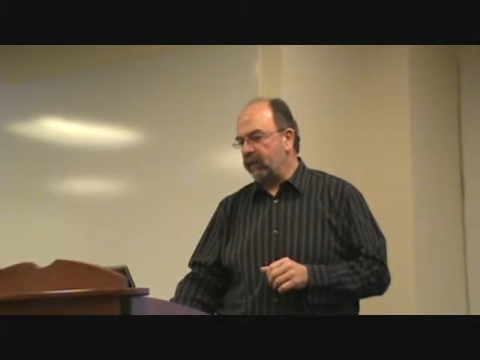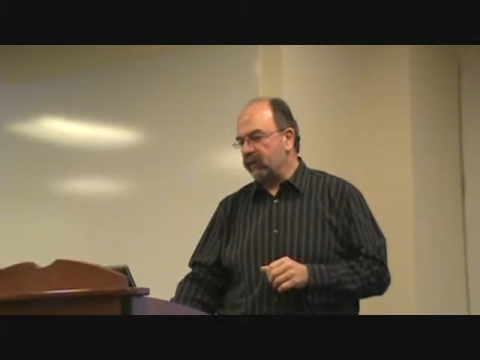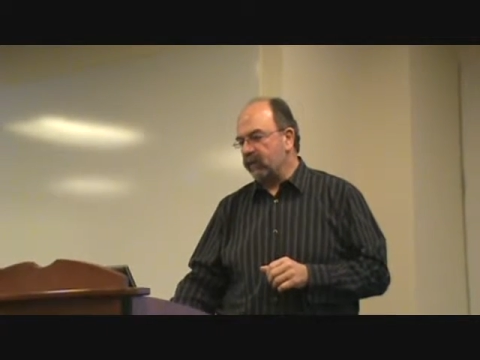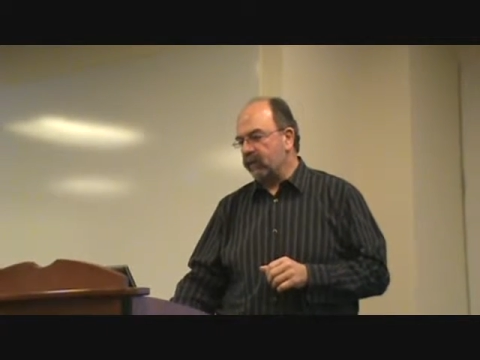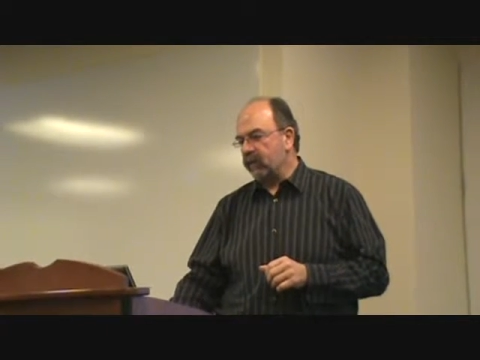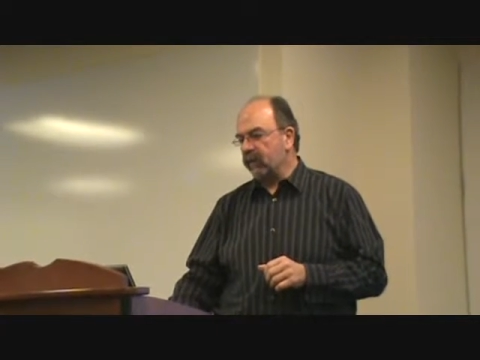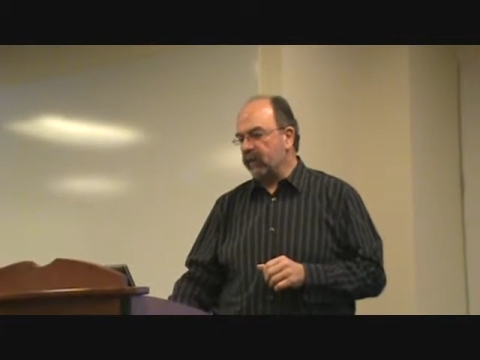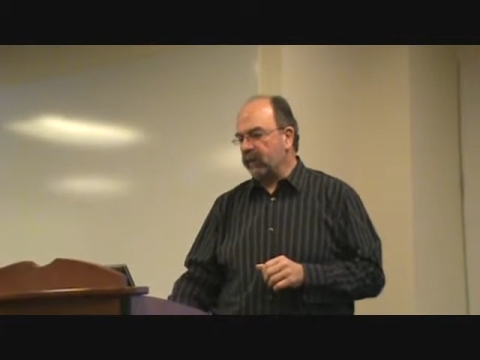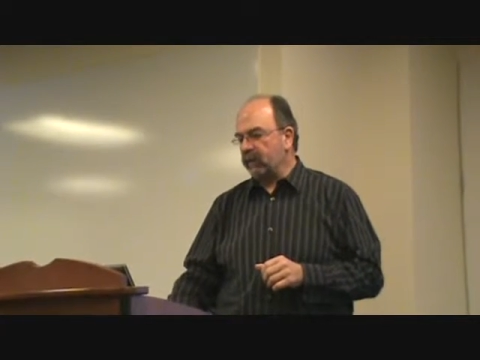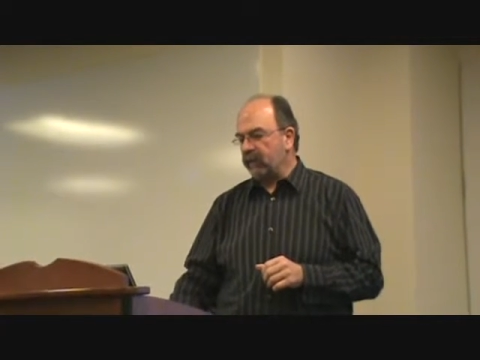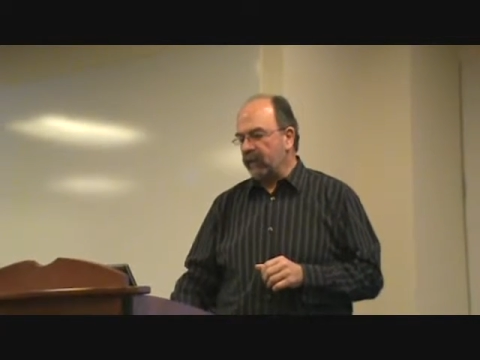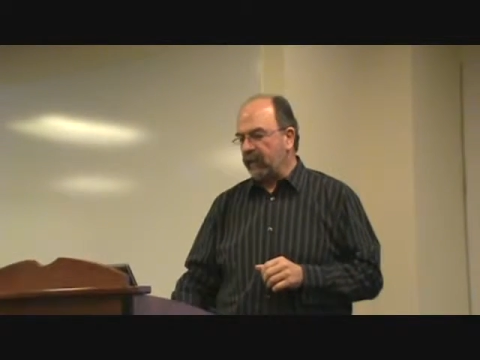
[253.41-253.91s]

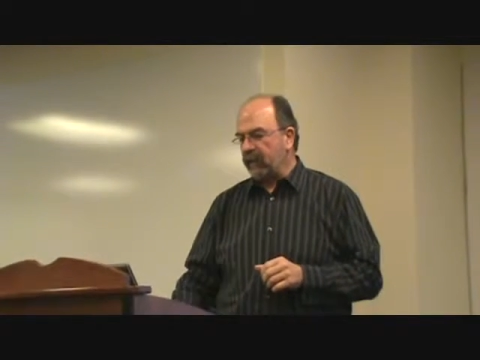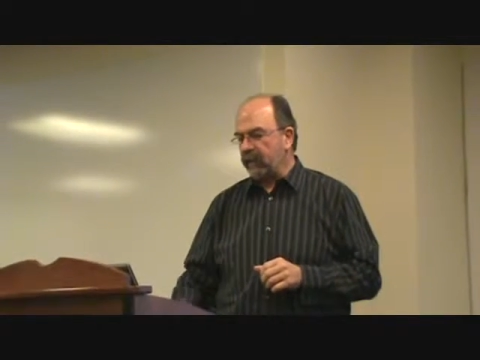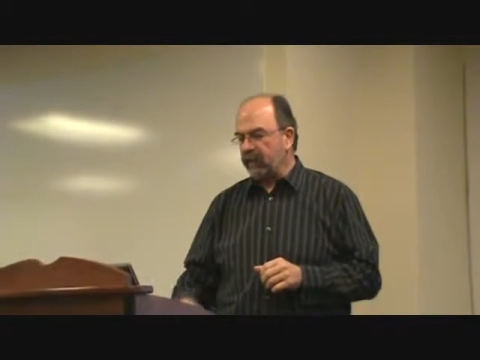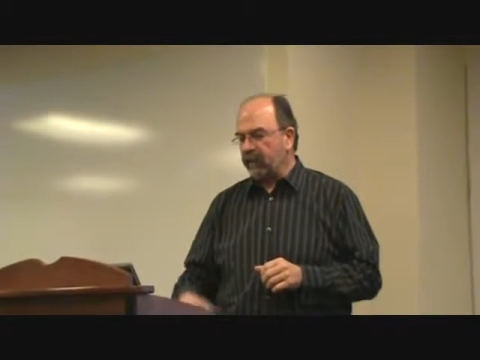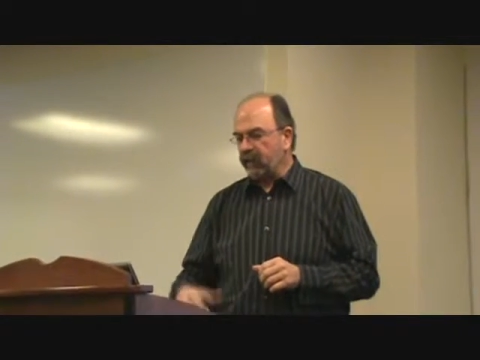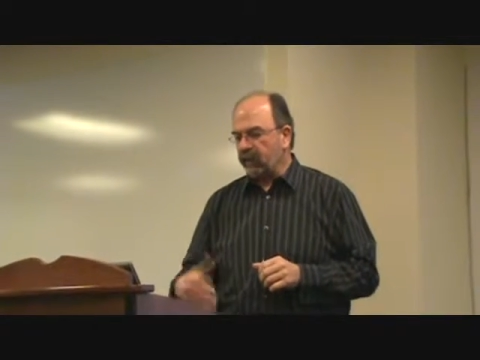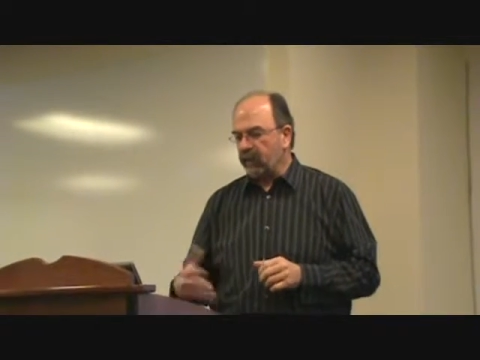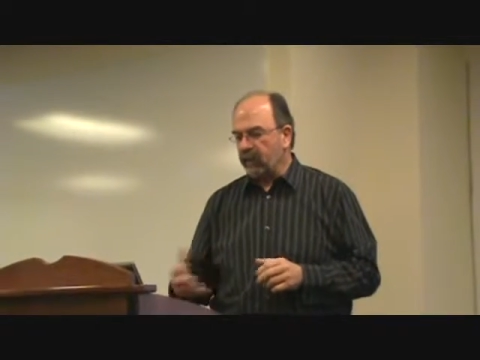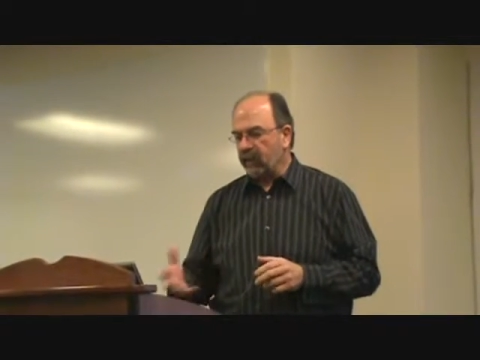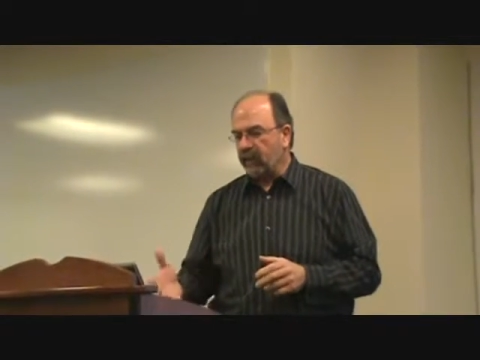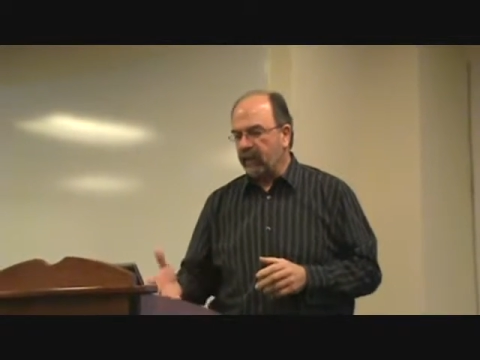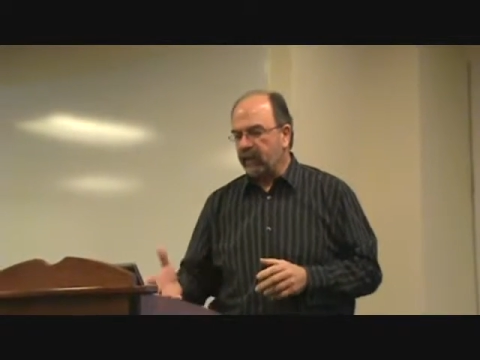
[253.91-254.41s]
Silicon Valley,
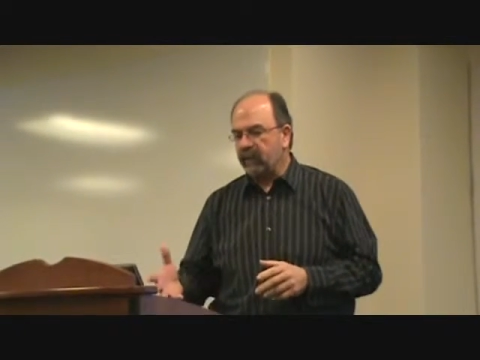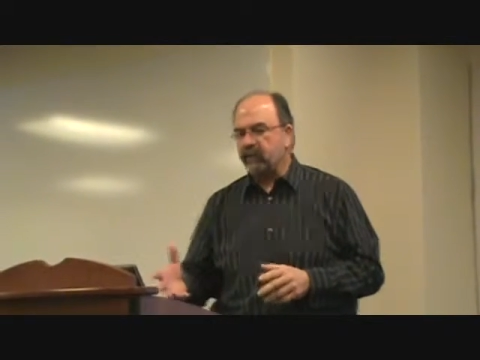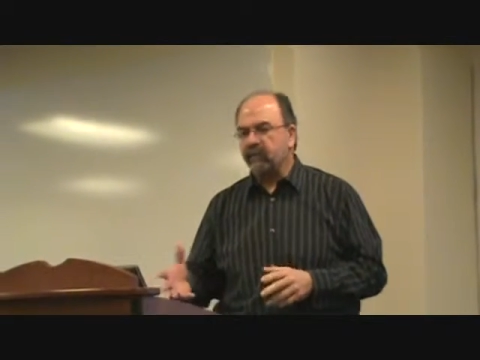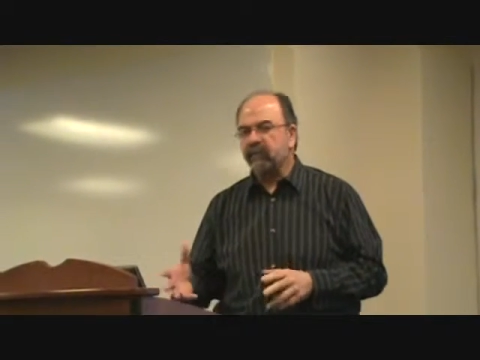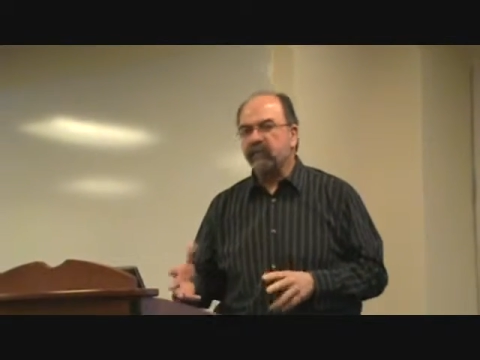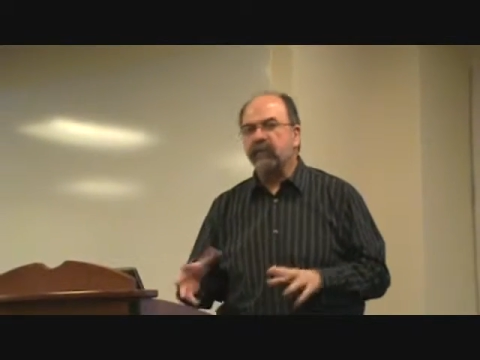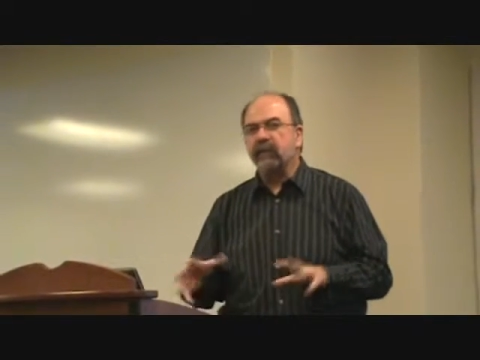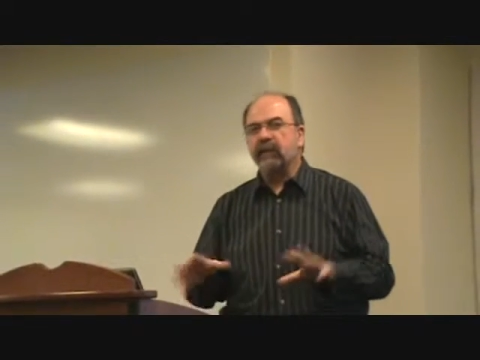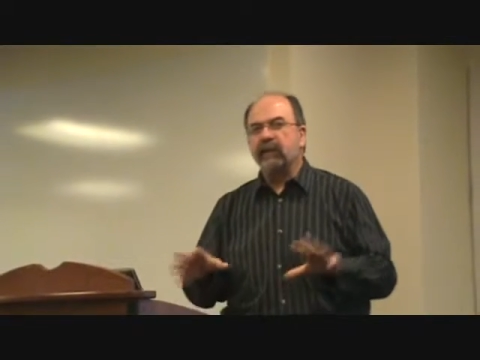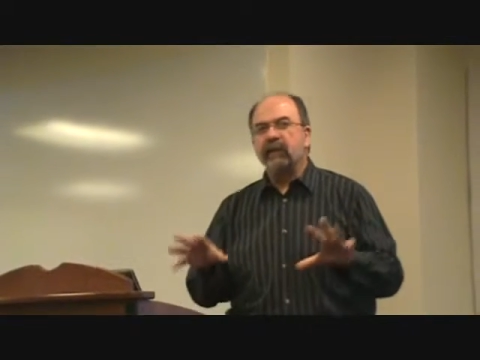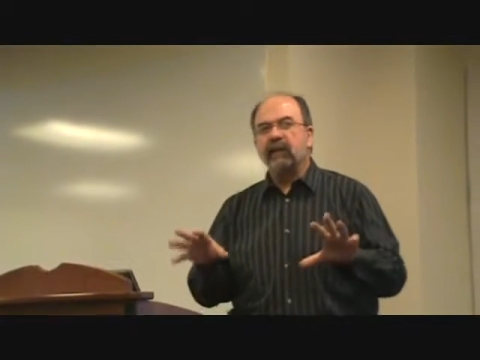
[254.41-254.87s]
there are a lot of